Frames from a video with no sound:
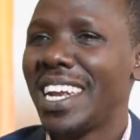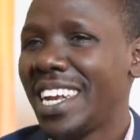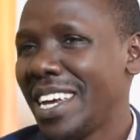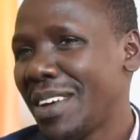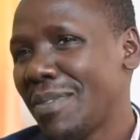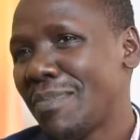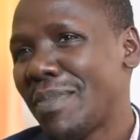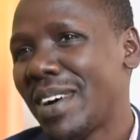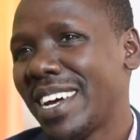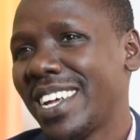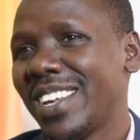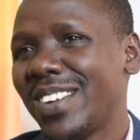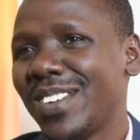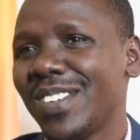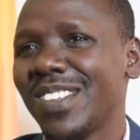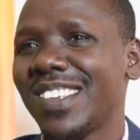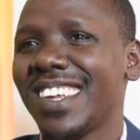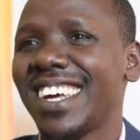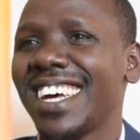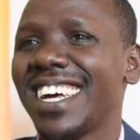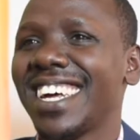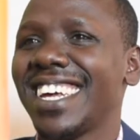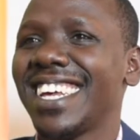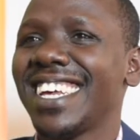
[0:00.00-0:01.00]
day my
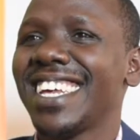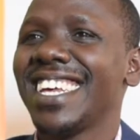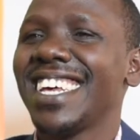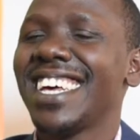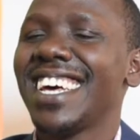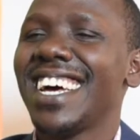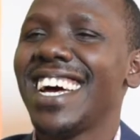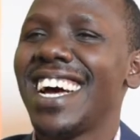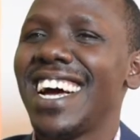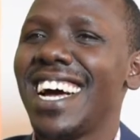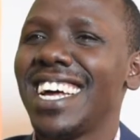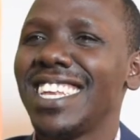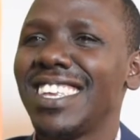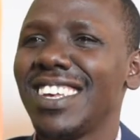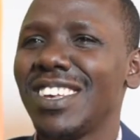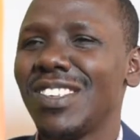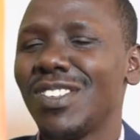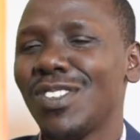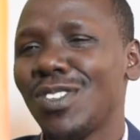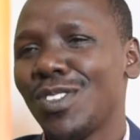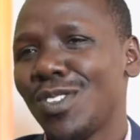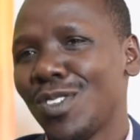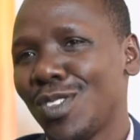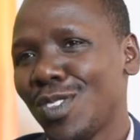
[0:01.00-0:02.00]
daughter I
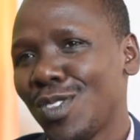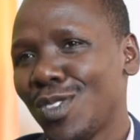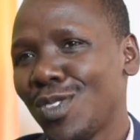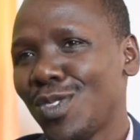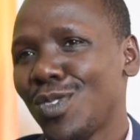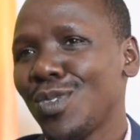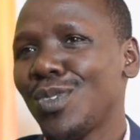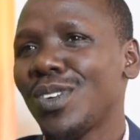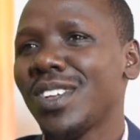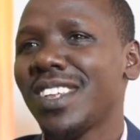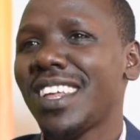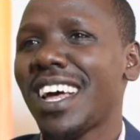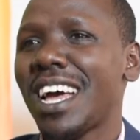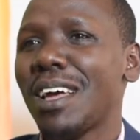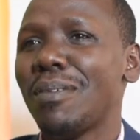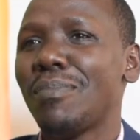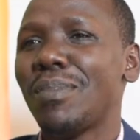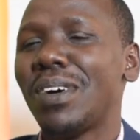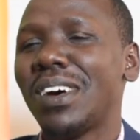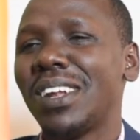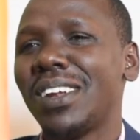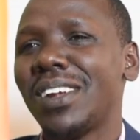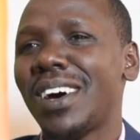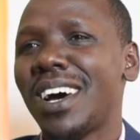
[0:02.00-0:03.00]
just took time
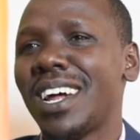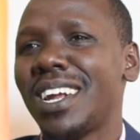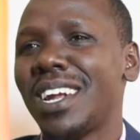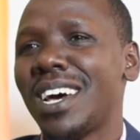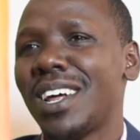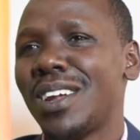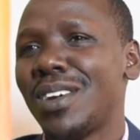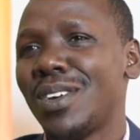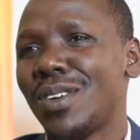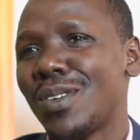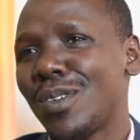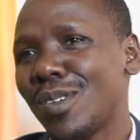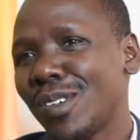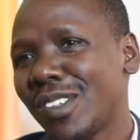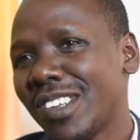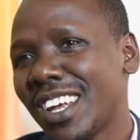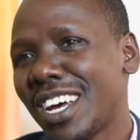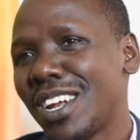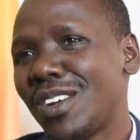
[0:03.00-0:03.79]
and, and, and wrote a